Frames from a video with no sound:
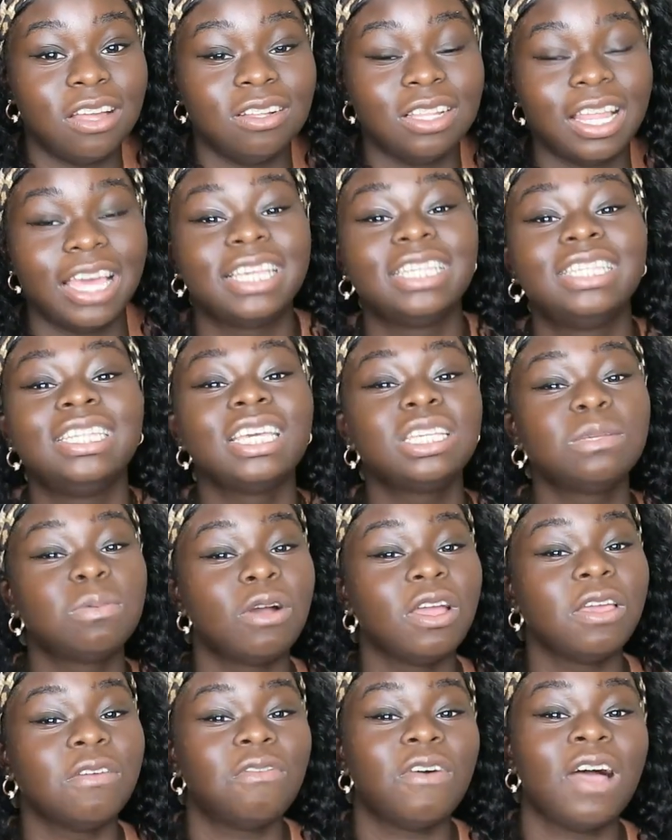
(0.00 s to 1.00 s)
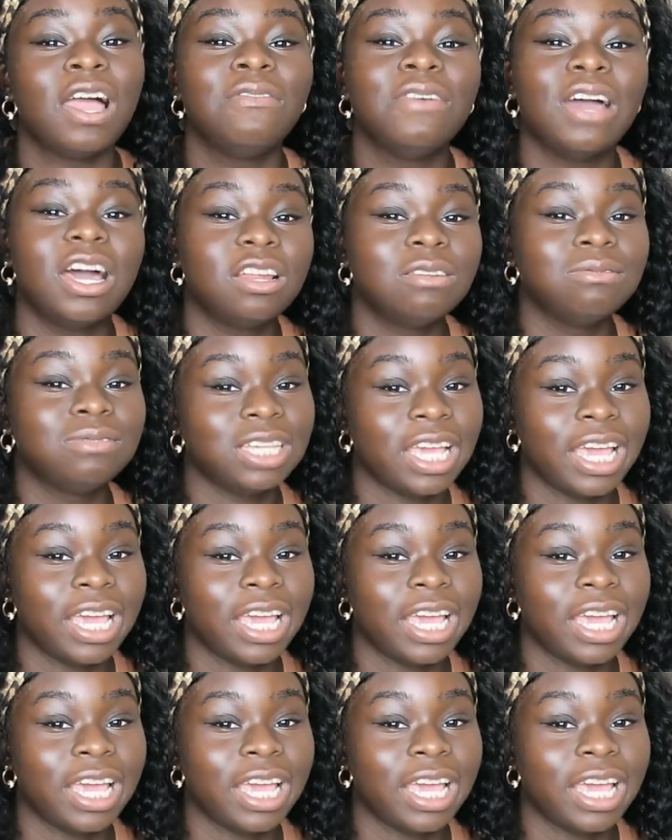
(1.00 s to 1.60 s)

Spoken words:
like 6.5 out of